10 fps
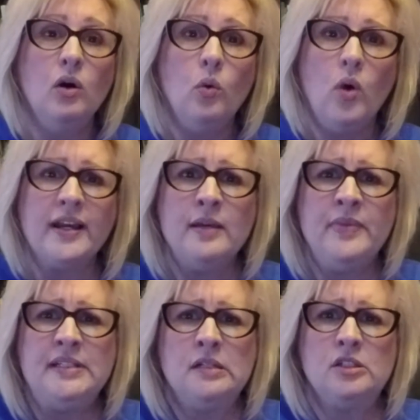What can
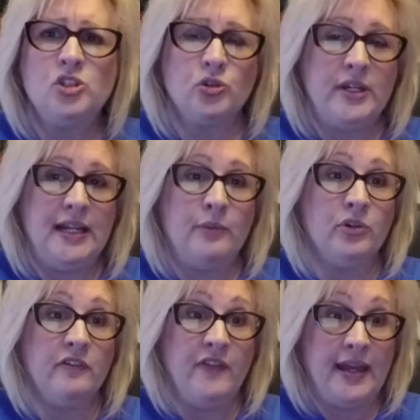be done to treat and
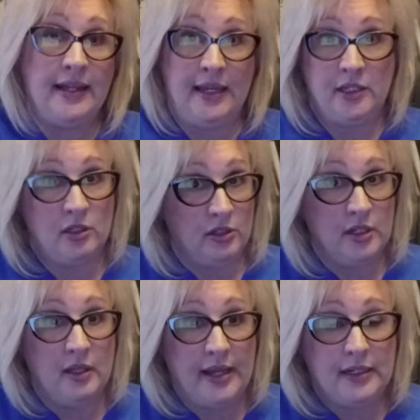prevent angular
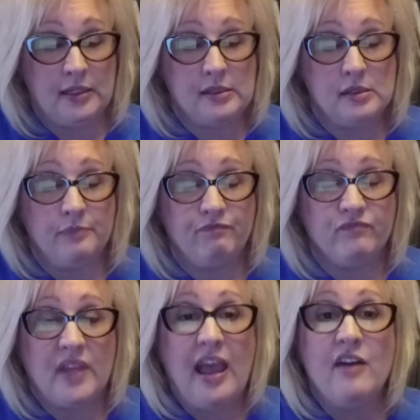colitis?
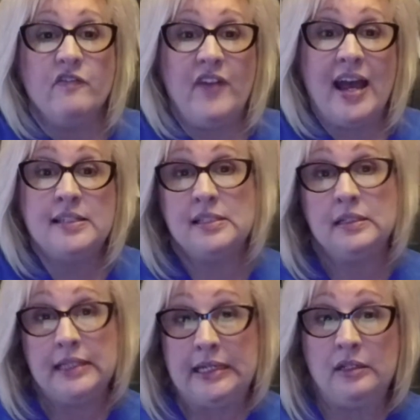
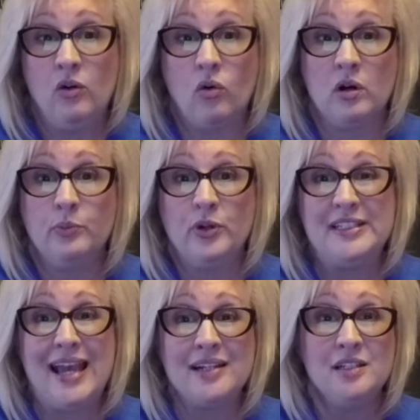Vaseline or a
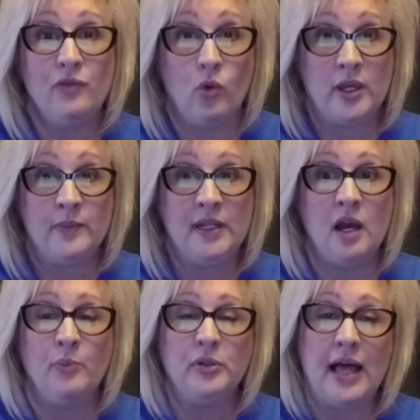protective ointment
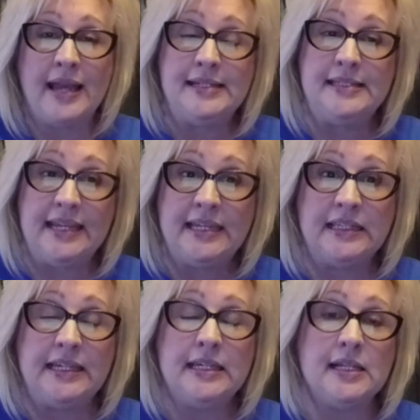applied
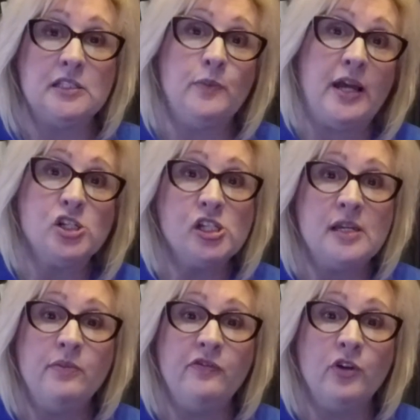daily,
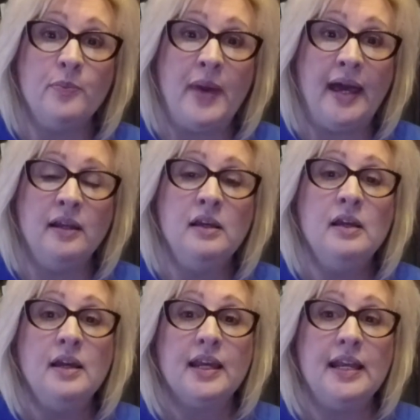especially before bed,
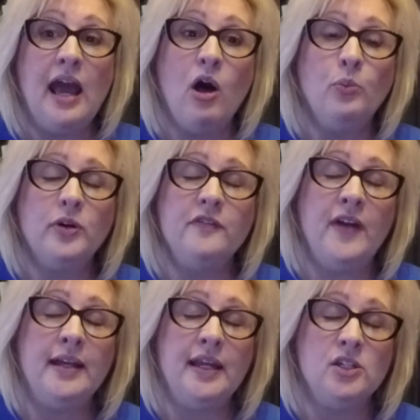can help
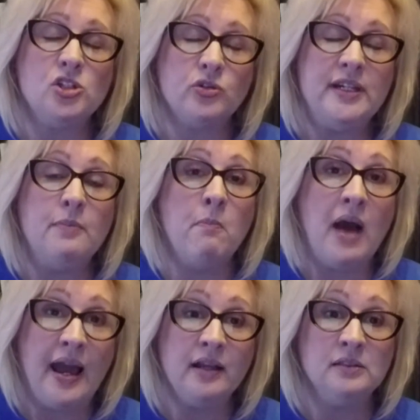prevent and treat
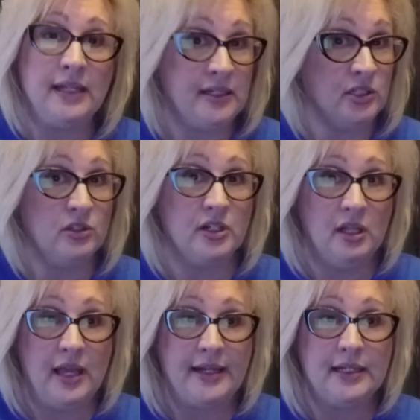mild angular
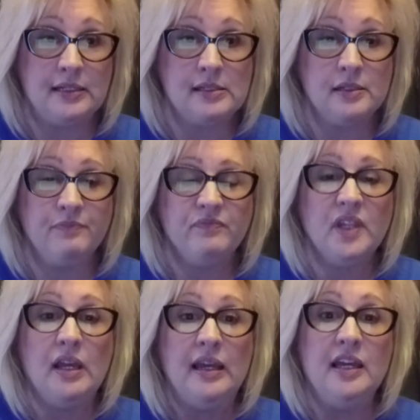colitis.
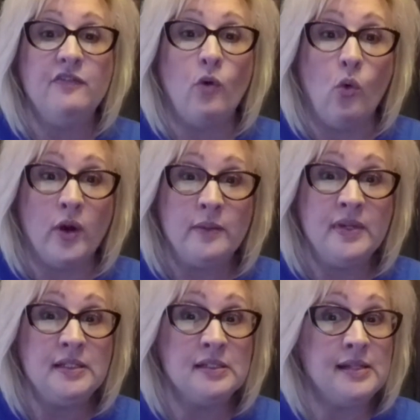If
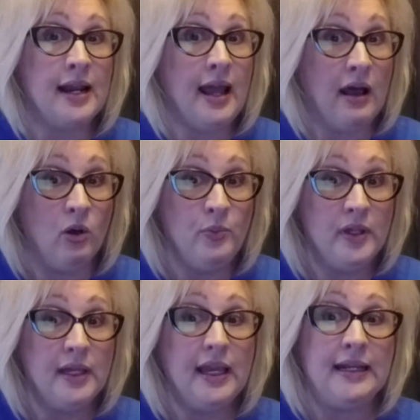ointment does not help,
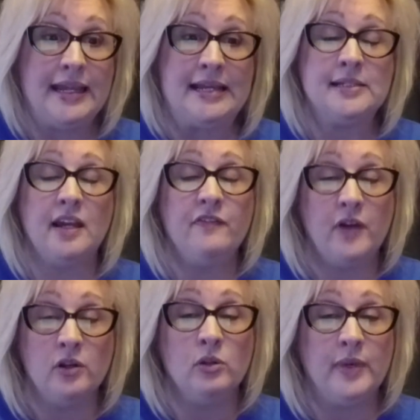an
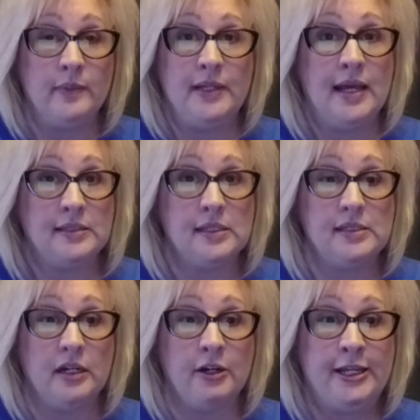antifungal may be
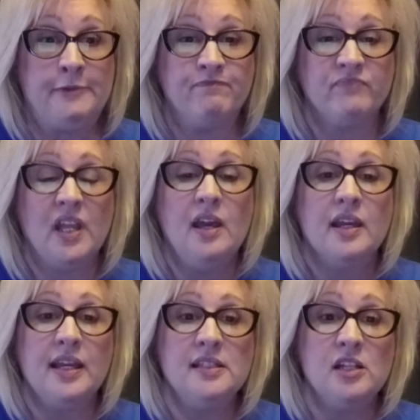necessary.
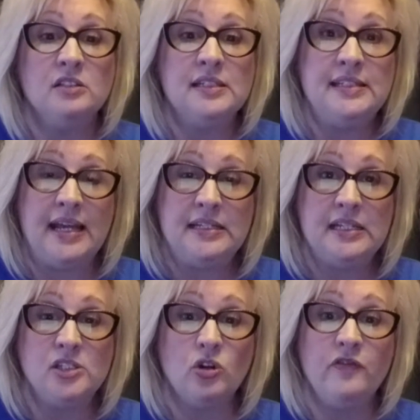Consult a
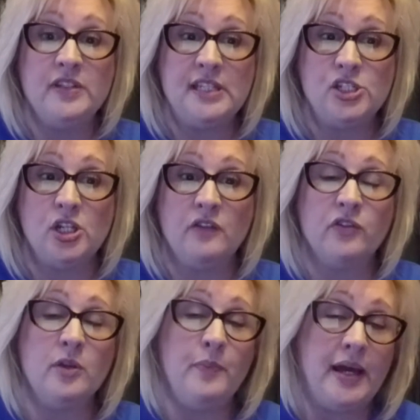dentist or physician for
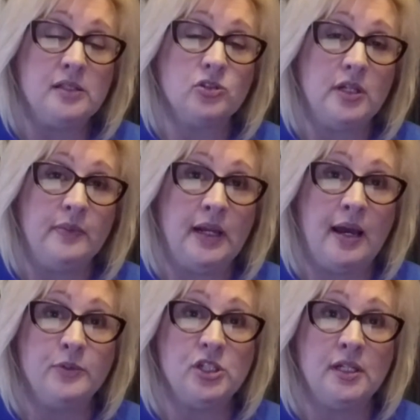the best treatment
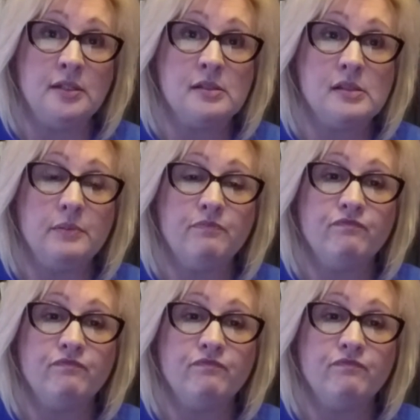options.